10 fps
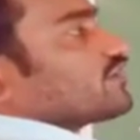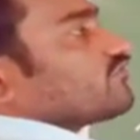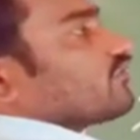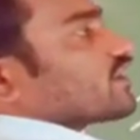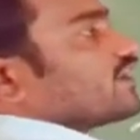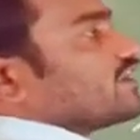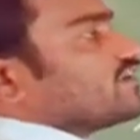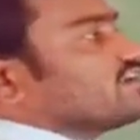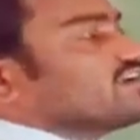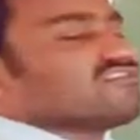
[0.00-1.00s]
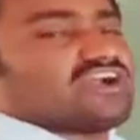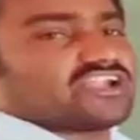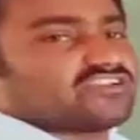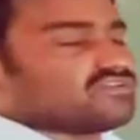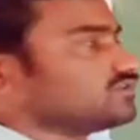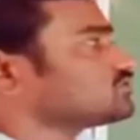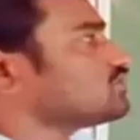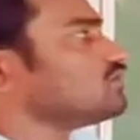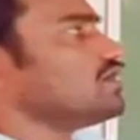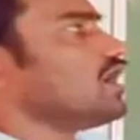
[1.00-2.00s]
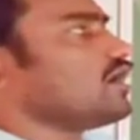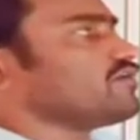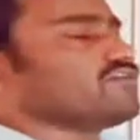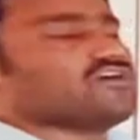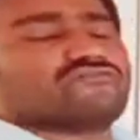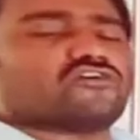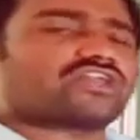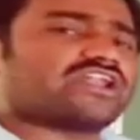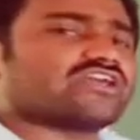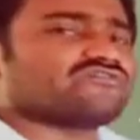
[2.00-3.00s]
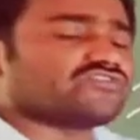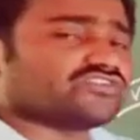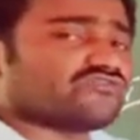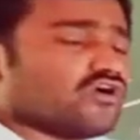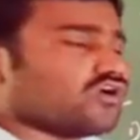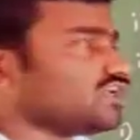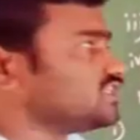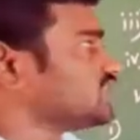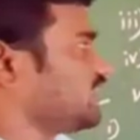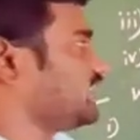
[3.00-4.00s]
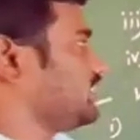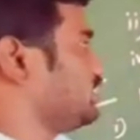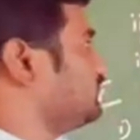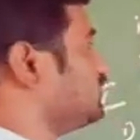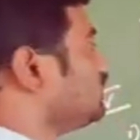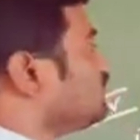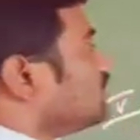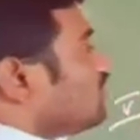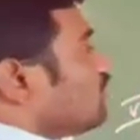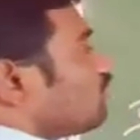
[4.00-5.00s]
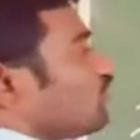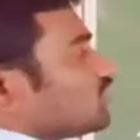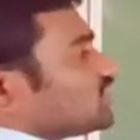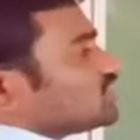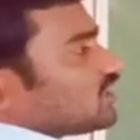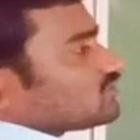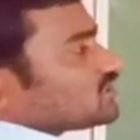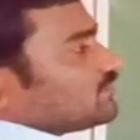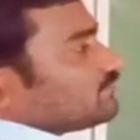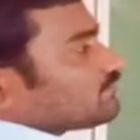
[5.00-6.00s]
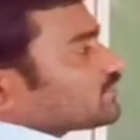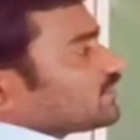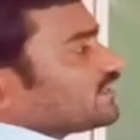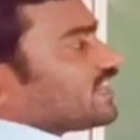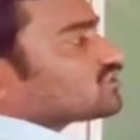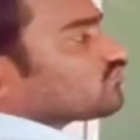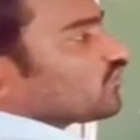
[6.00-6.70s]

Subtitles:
here 445. So, however, 454 is a greater number. 14,000, here also